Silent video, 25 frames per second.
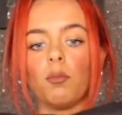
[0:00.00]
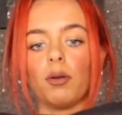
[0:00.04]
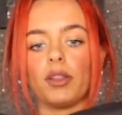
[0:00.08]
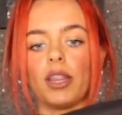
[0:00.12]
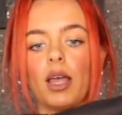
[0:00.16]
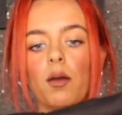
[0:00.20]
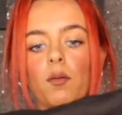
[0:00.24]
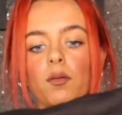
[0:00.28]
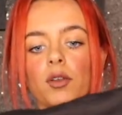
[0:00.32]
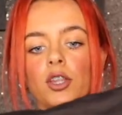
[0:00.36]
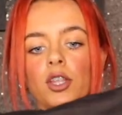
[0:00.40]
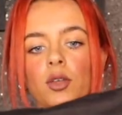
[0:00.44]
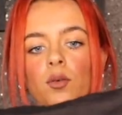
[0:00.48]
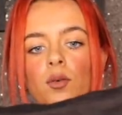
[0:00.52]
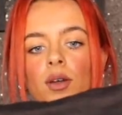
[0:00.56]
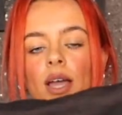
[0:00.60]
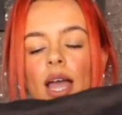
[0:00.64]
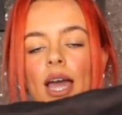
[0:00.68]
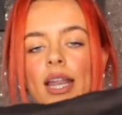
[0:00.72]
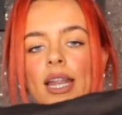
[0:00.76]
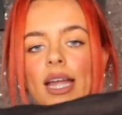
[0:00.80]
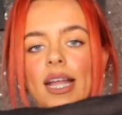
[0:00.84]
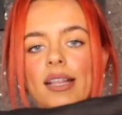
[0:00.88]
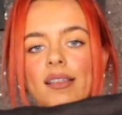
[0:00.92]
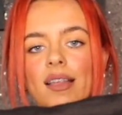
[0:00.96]
but then when you
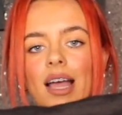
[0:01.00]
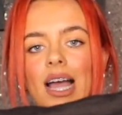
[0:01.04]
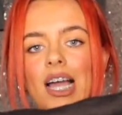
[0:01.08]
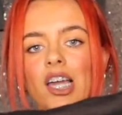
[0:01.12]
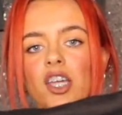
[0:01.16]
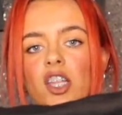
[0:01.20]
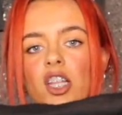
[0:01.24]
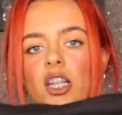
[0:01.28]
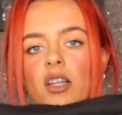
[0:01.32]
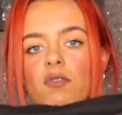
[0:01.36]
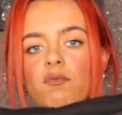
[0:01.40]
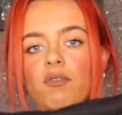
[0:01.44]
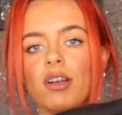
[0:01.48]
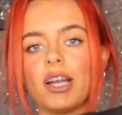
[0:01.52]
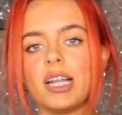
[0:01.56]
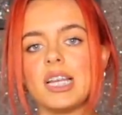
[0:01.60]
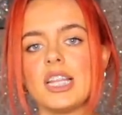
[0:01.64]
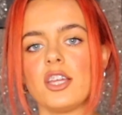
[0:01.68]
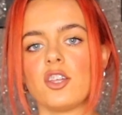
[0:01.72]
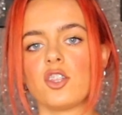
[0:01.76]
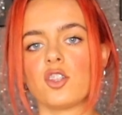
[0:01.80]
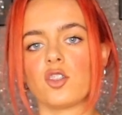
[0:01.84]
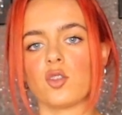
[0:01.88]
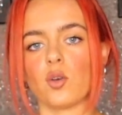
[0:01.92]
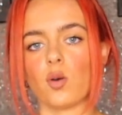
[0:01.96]
get it, it's actually
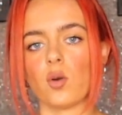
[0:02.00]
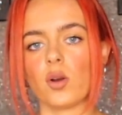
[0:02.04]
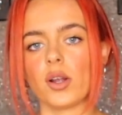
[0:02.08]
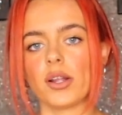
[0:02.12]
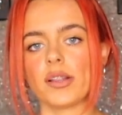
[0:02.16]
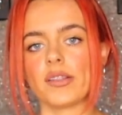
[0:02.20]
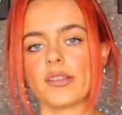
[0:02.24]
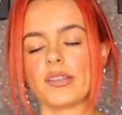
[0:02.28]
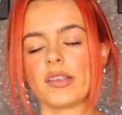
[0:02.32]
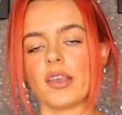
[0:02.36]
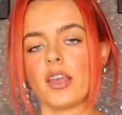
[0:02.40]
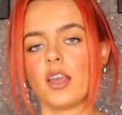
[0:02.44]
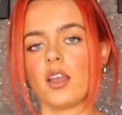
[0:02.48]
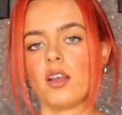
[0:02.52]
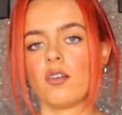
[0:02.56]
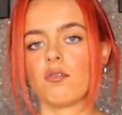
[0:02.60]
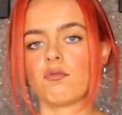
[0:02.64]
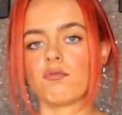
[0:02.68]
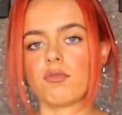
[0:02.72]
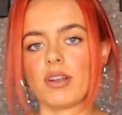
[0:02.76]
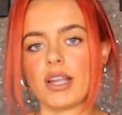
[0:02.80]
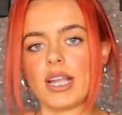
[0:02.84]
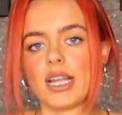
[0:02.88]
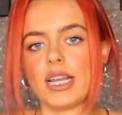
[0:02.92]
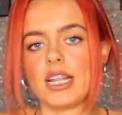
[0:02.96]
really short.
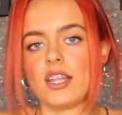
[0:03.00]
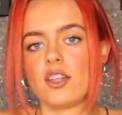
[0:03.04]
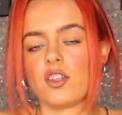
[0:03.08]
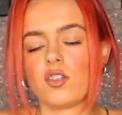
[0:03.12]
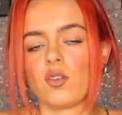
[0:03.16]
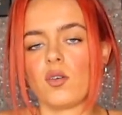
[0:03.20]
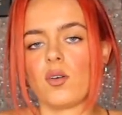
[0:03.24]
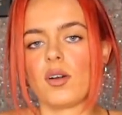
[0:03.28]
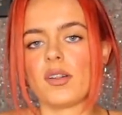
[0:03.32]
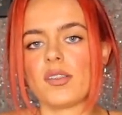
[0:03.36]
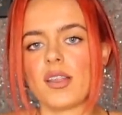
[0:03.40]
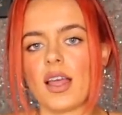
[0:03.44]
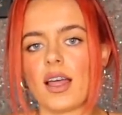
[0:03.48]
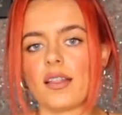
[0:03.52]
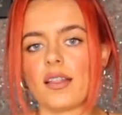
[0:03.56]
Really short,